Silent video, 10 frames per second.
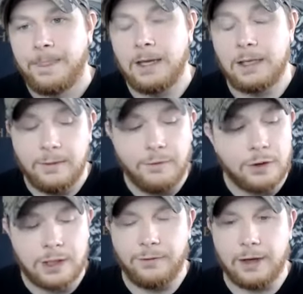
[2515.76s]
And give
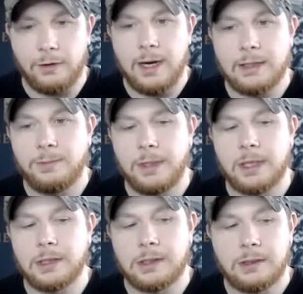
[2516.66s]
yourself that grace
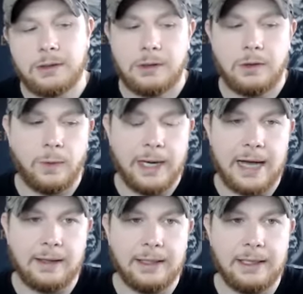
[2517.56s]
because the
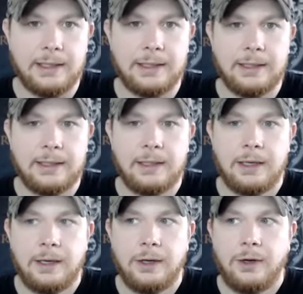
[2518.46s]
reality is
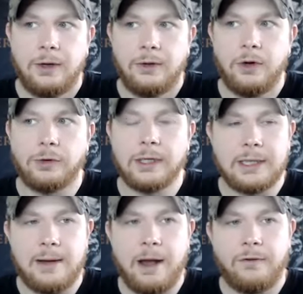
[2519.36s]
the only
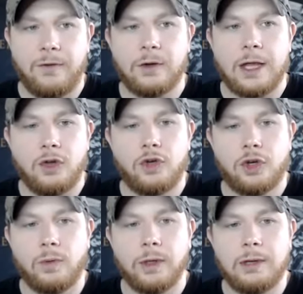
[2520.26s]
time I feel like you
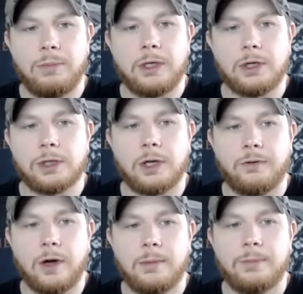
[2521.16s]
should really beat
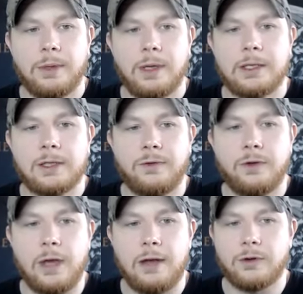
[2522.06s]
yourself up is if you
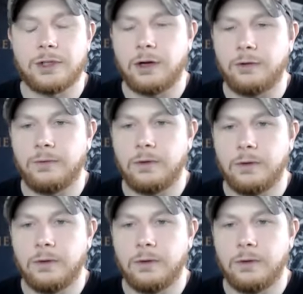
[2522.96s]
gave yourself